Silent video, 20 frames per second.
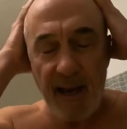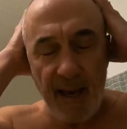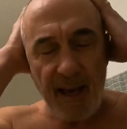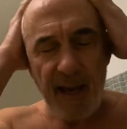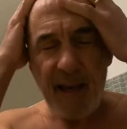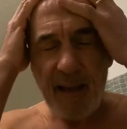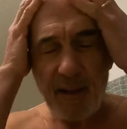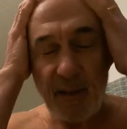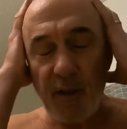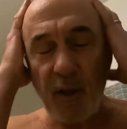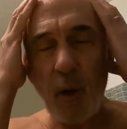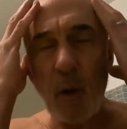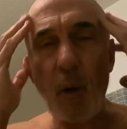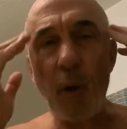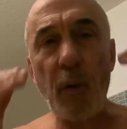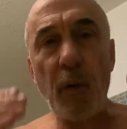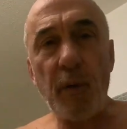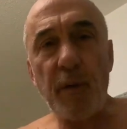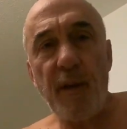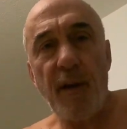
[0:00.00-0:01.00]
head
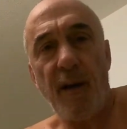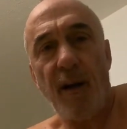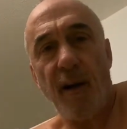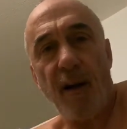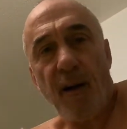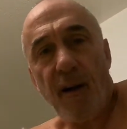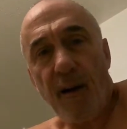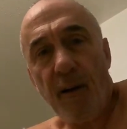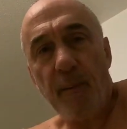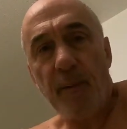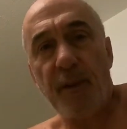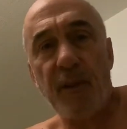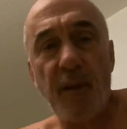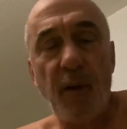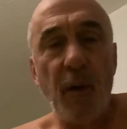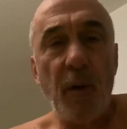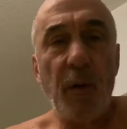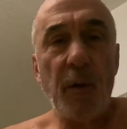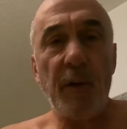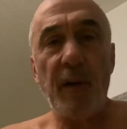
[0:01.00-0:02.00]
cold, arms
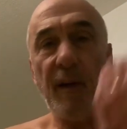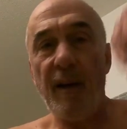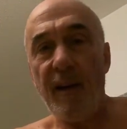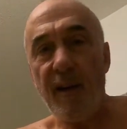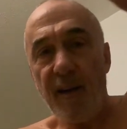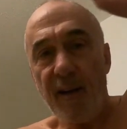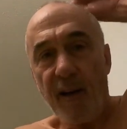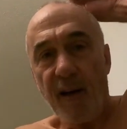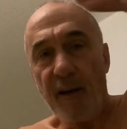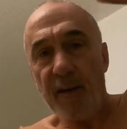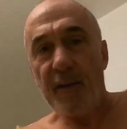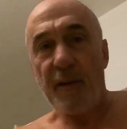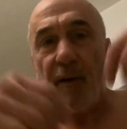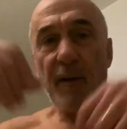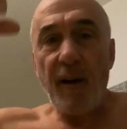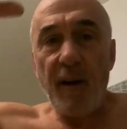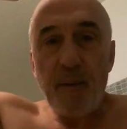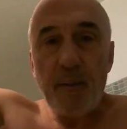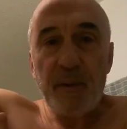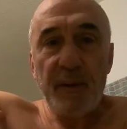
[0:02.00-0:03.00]
cold,
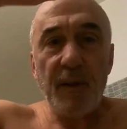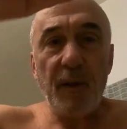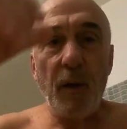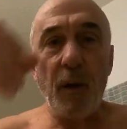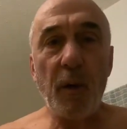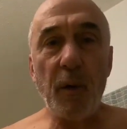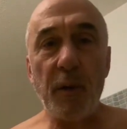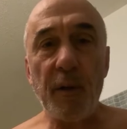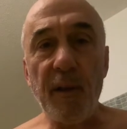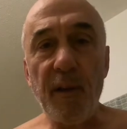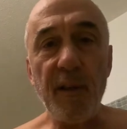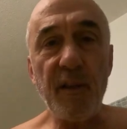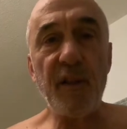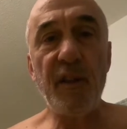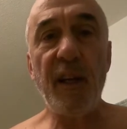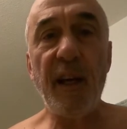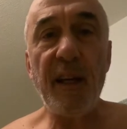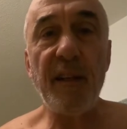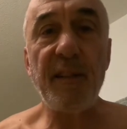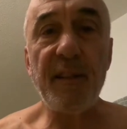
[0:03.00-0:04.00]
underarms cold,
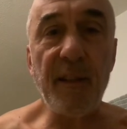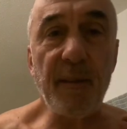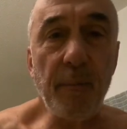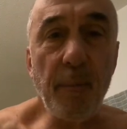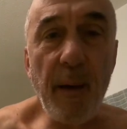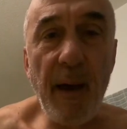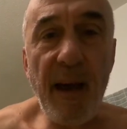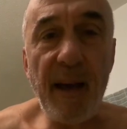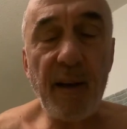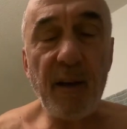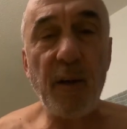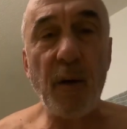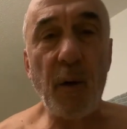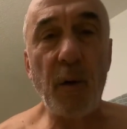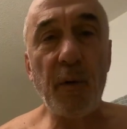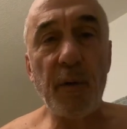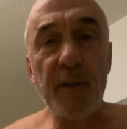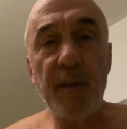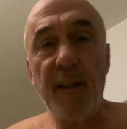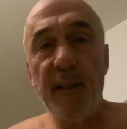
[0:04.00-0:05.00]
chest and back
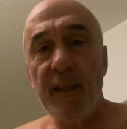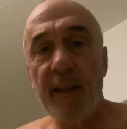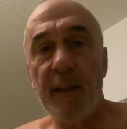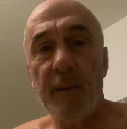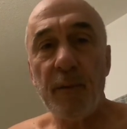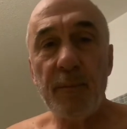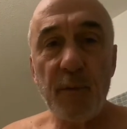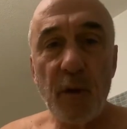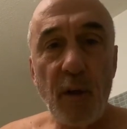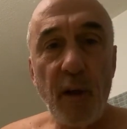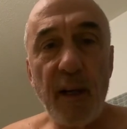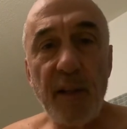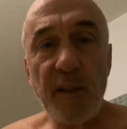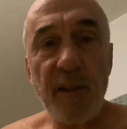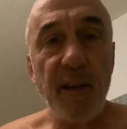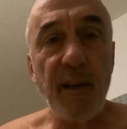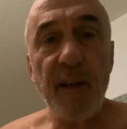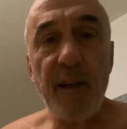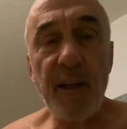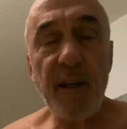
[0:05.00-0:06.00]
cold, crotch
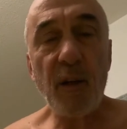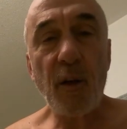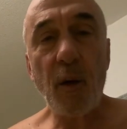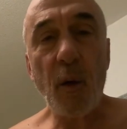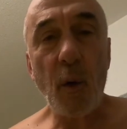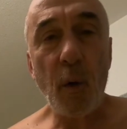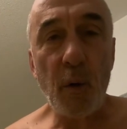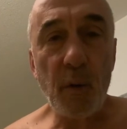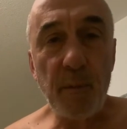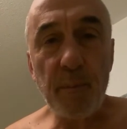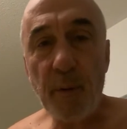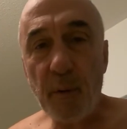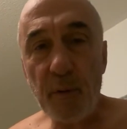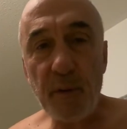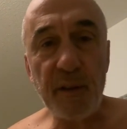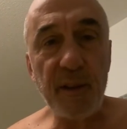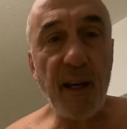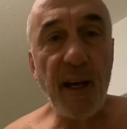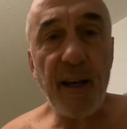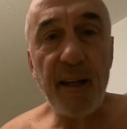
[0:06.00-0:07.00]
area cold, both
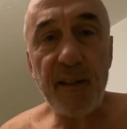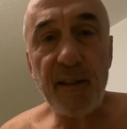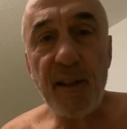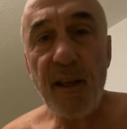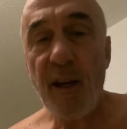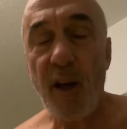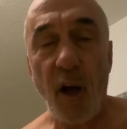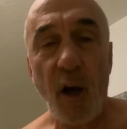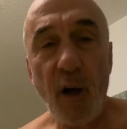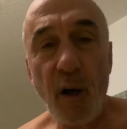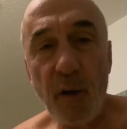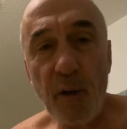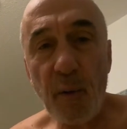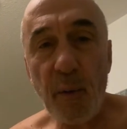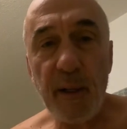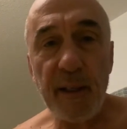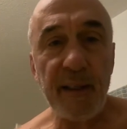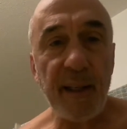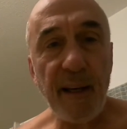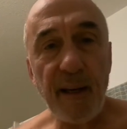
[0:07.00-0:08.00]
sides, all the
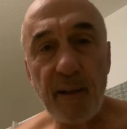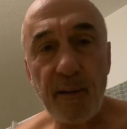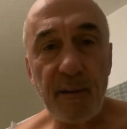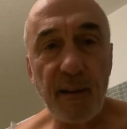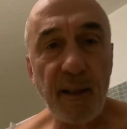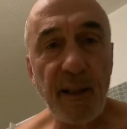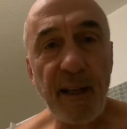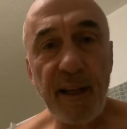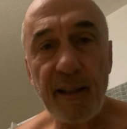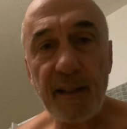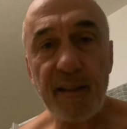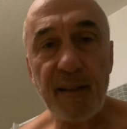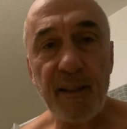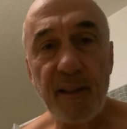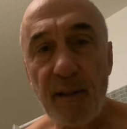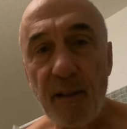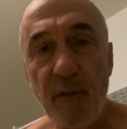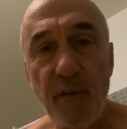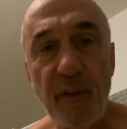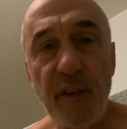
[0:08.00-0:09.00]
way down, legs
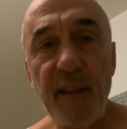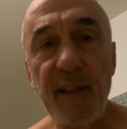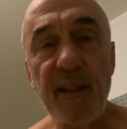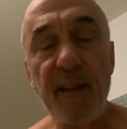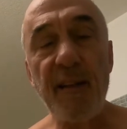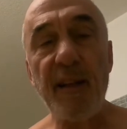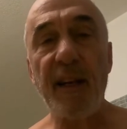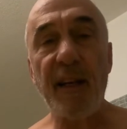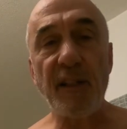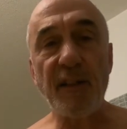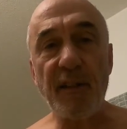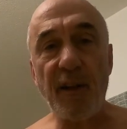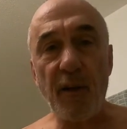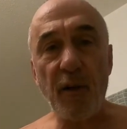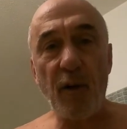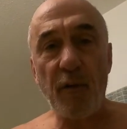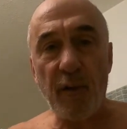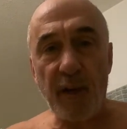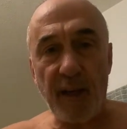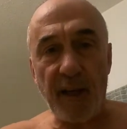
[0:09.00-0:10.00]
to the feet. And then I start
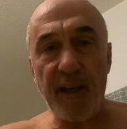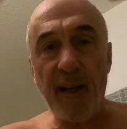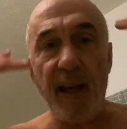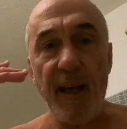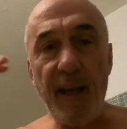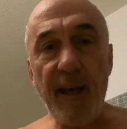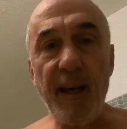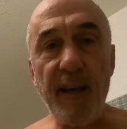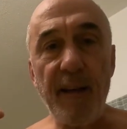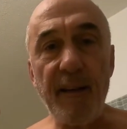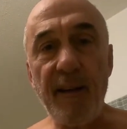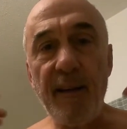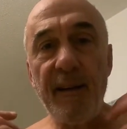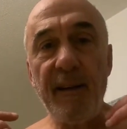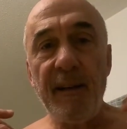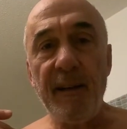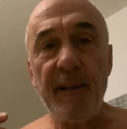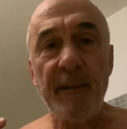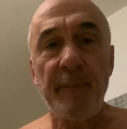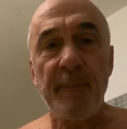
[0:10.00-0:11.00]
over again head,
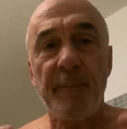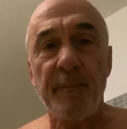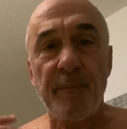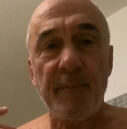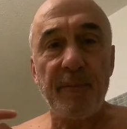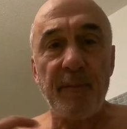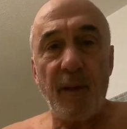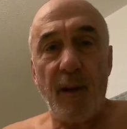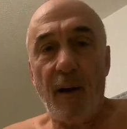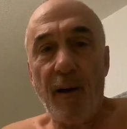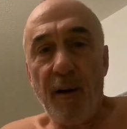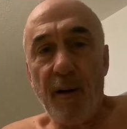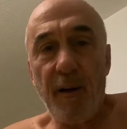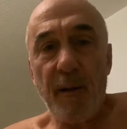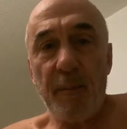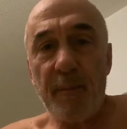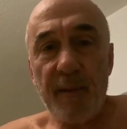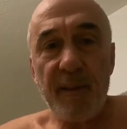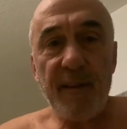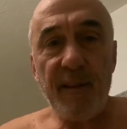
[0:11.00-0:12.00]

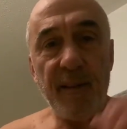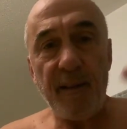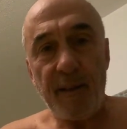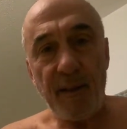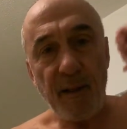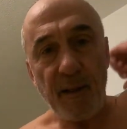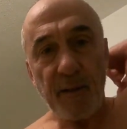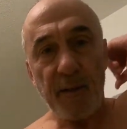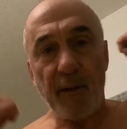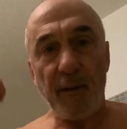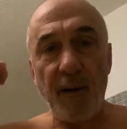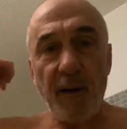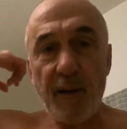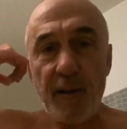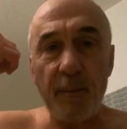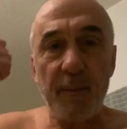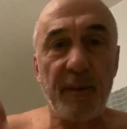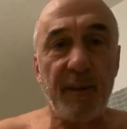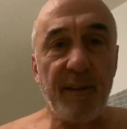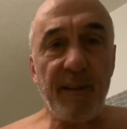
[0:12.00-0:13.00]
arms,
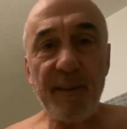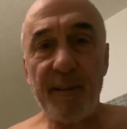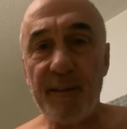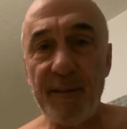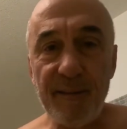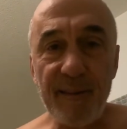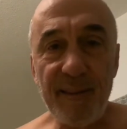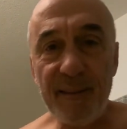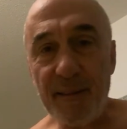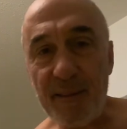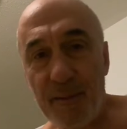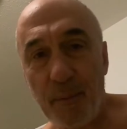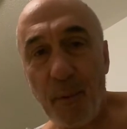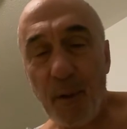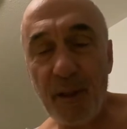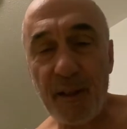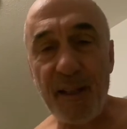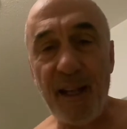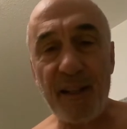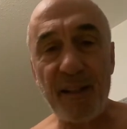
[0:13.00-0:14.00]
underarms, you know,
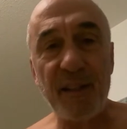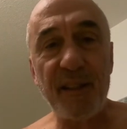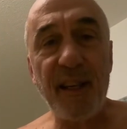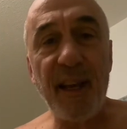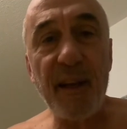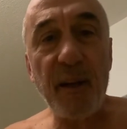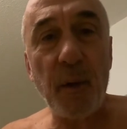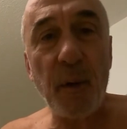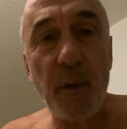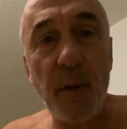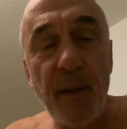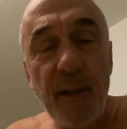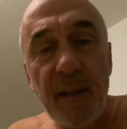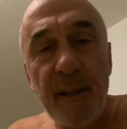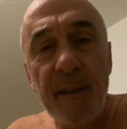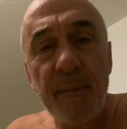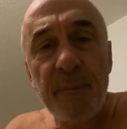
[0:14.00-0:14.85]
work that cycle